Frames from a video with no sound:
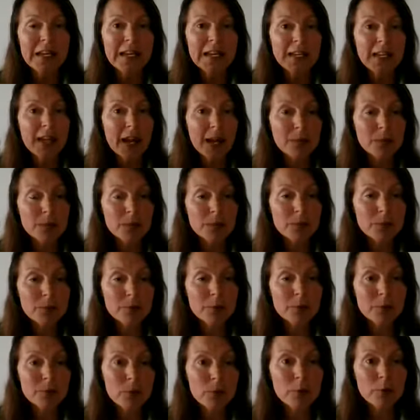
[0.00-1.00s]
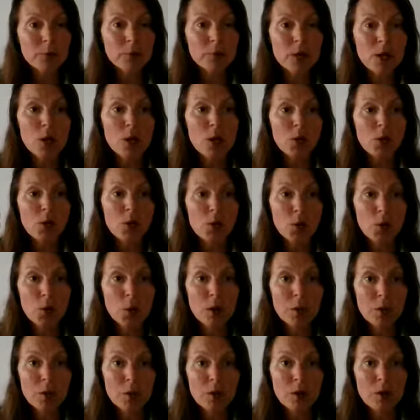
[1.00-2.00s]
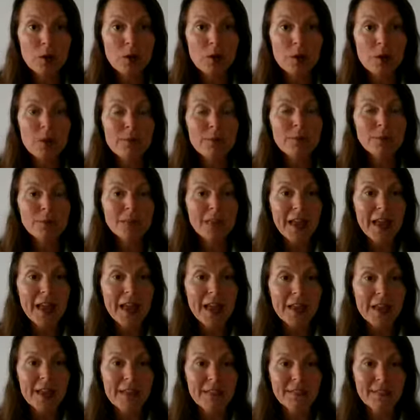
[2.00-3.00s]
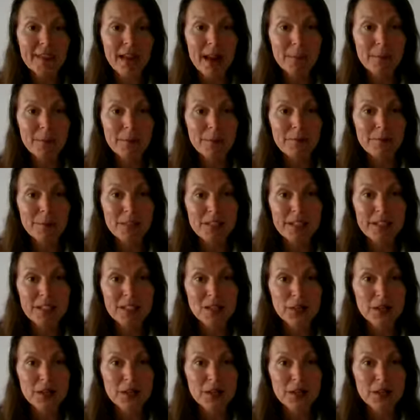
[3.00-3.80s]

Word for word: It helps to promote normal NF kappa B.